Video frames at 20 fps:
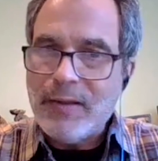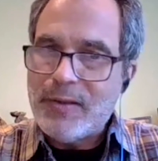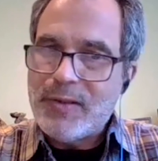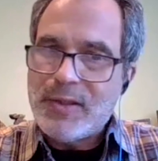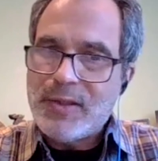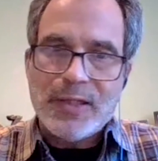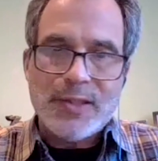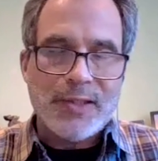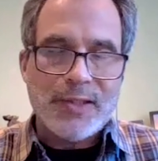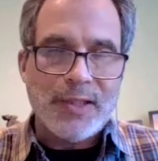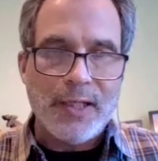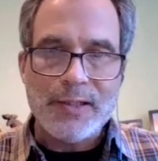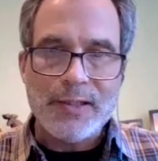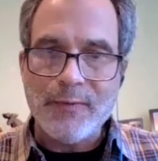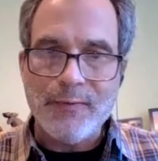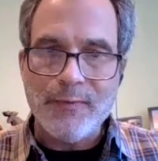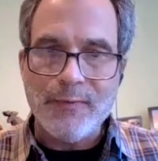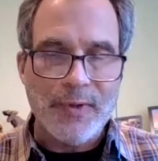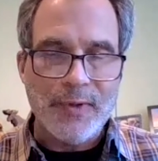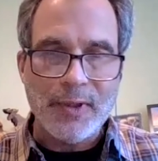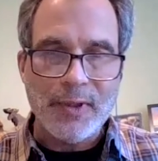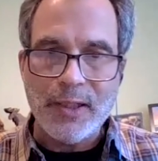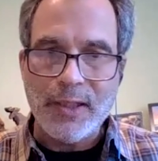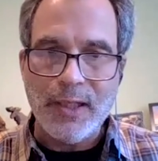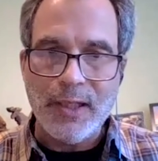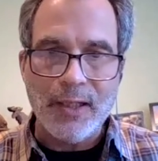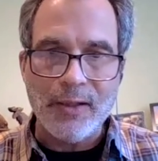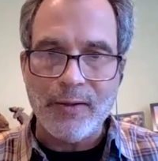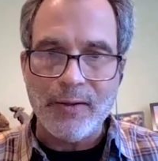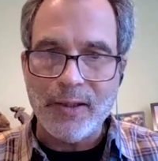just as if you think
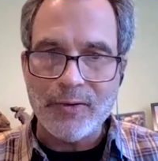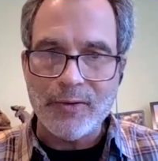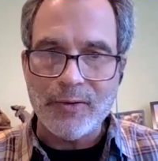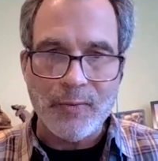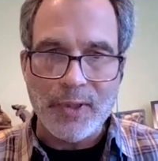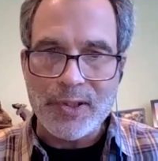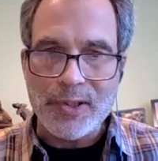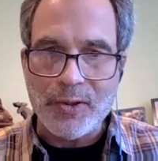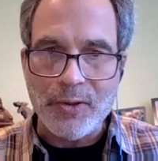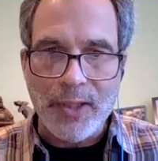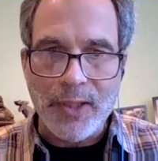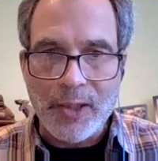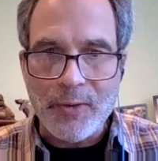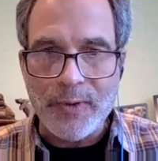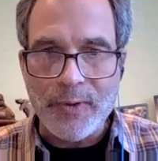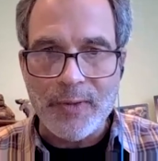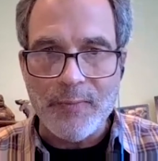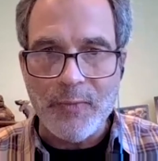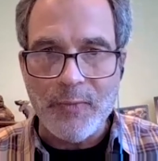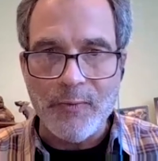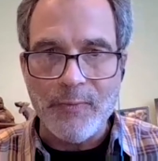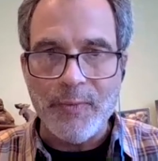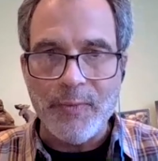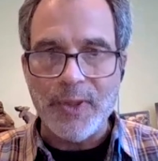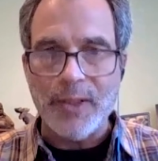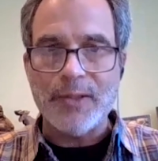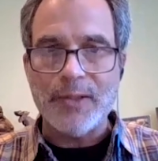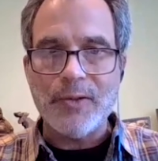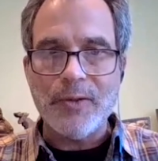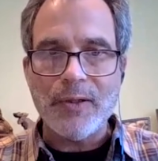again, like the racial equity movement,
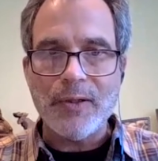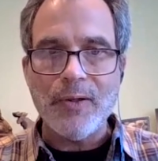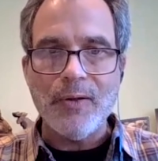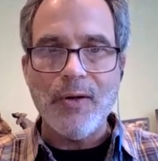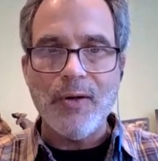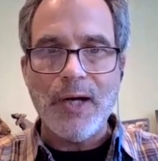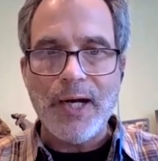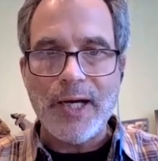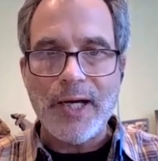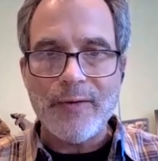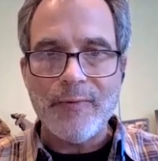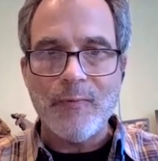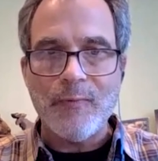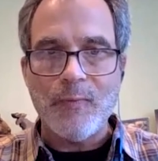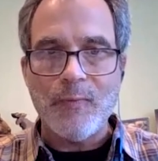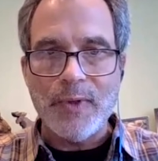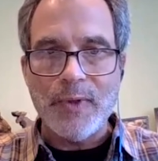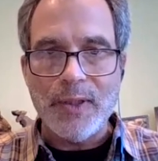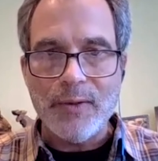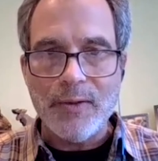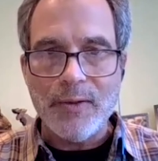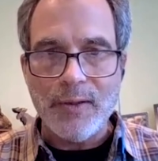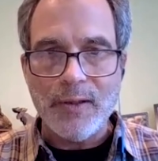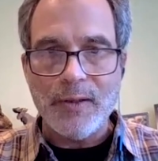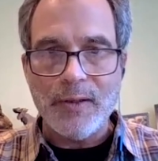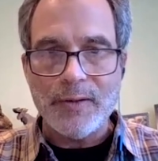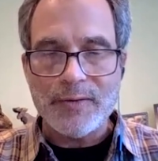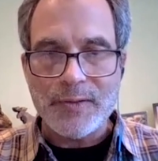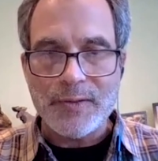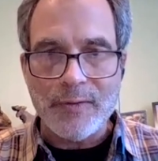it took a lot of real
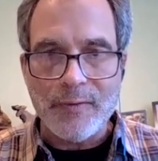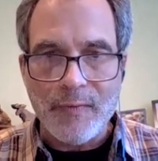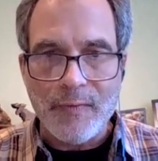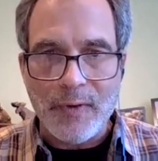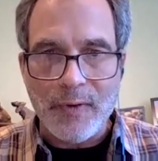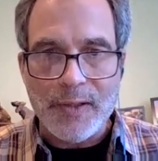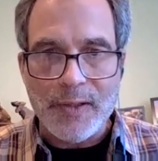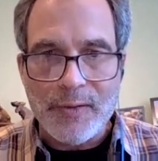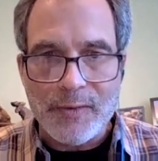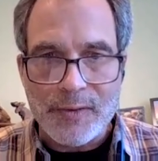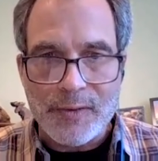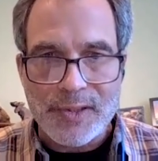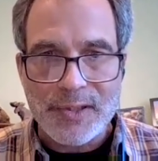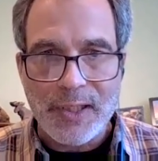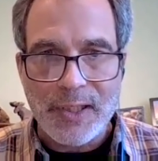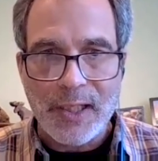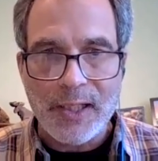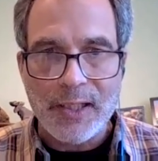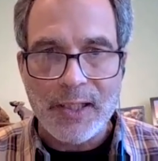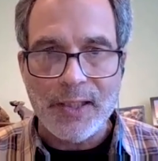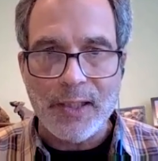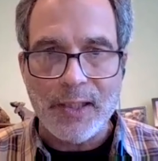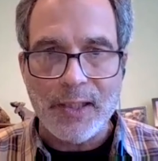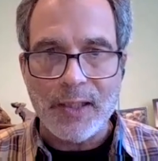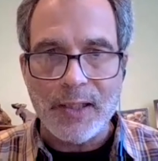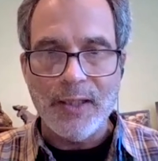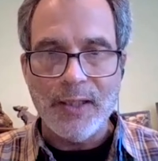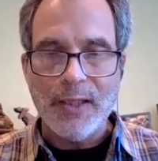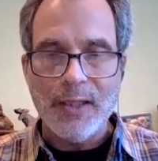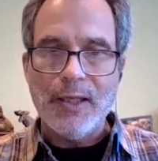sort of understanding
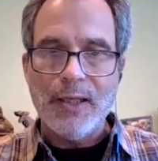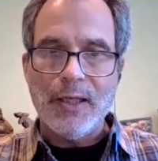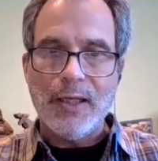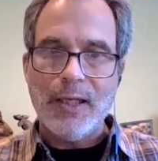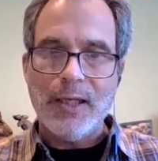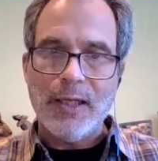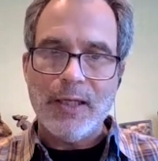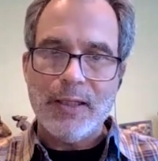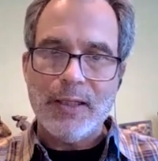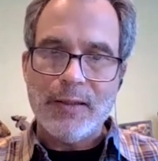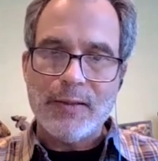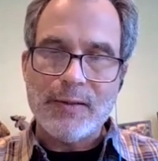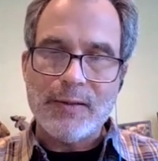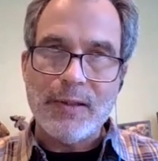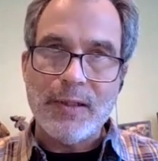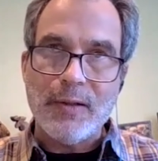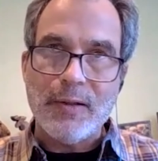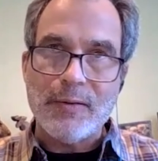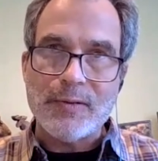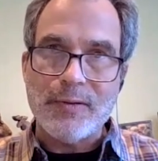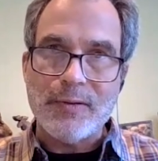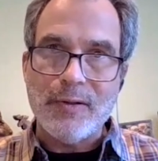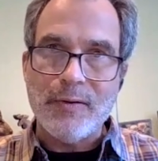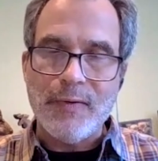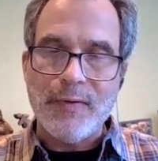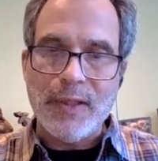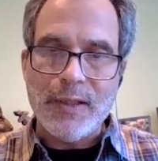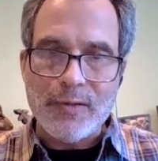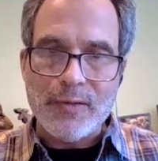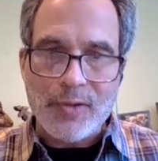and, sort of
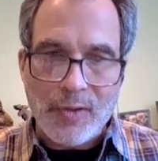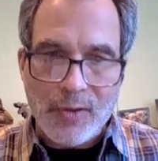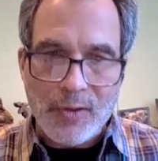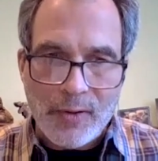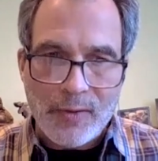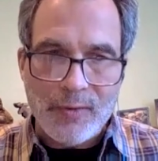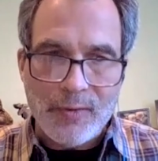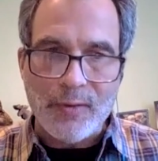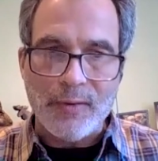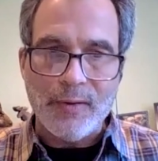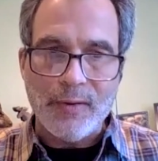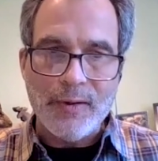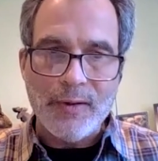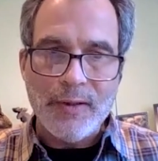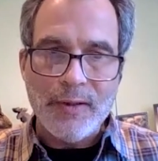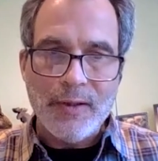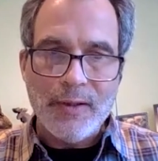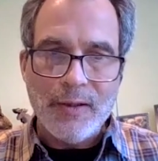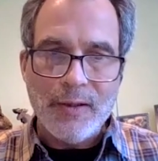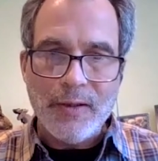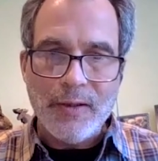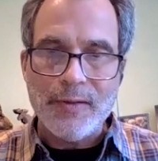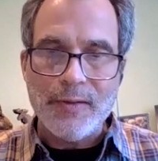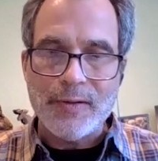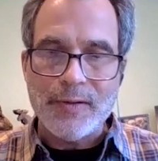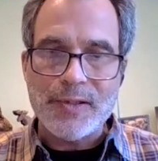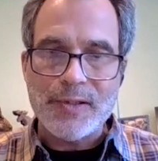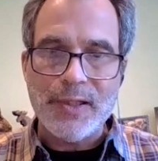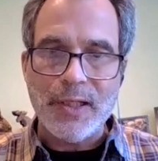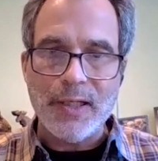internal
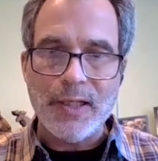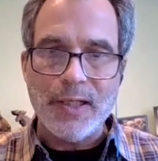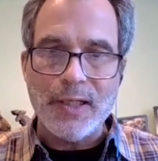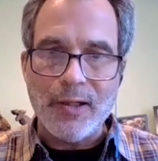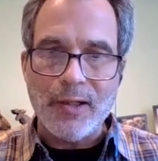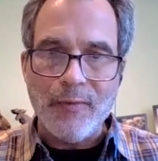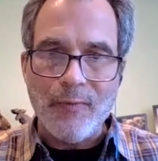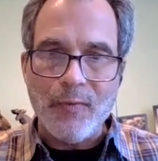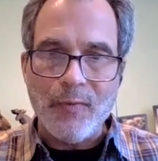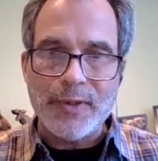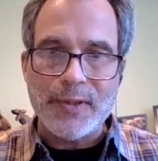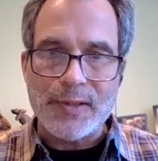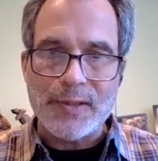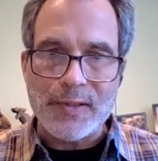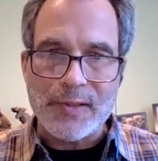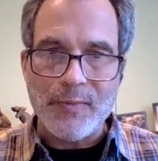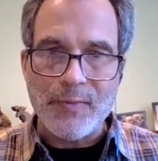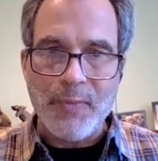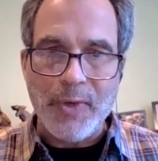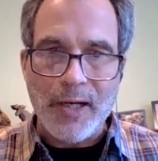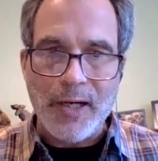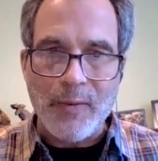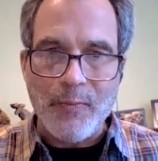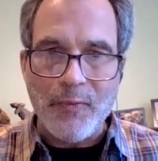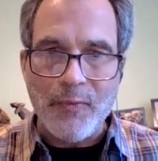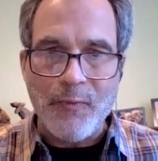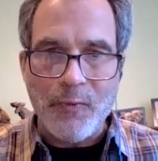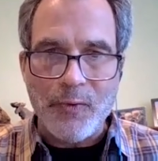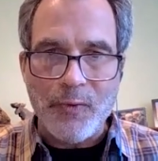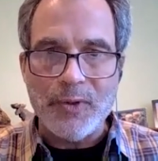understanding of what this is about
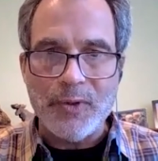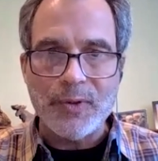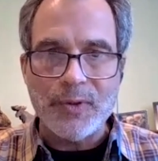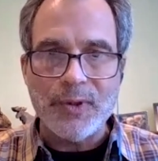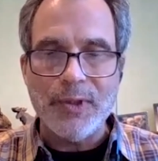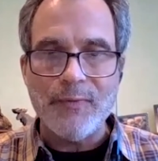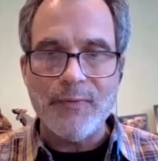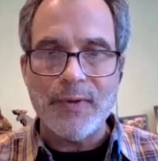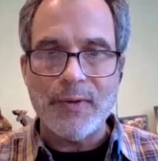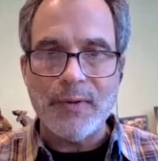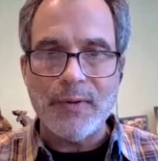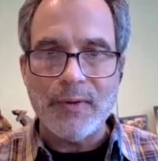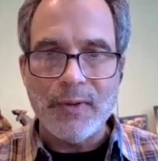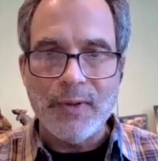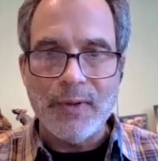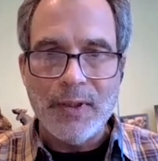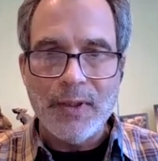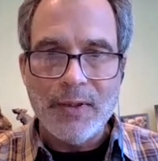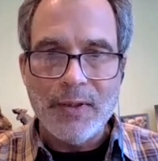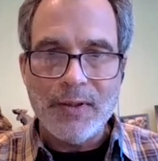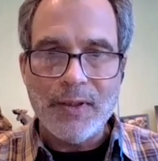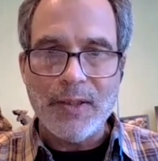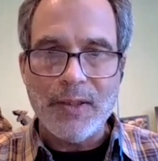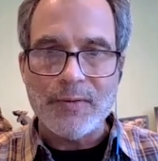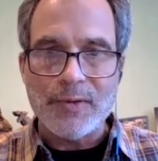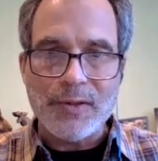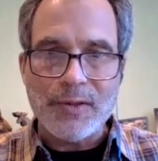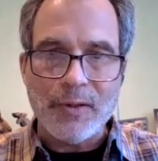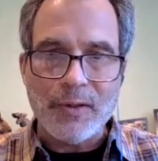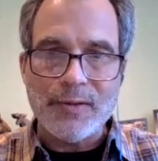before you could even,
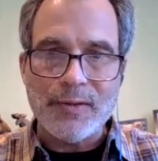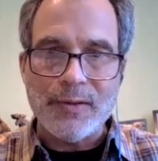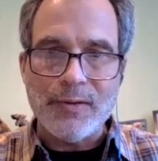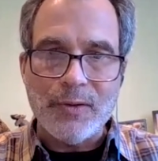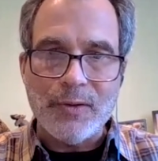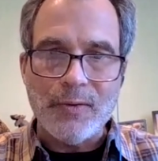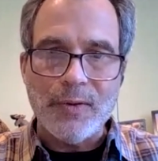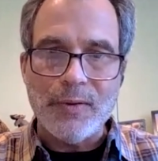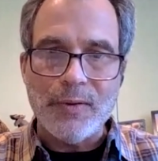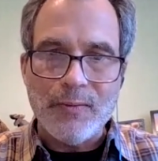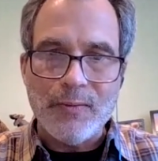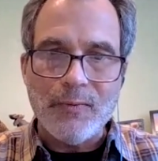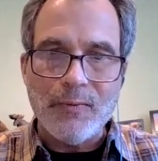start to do it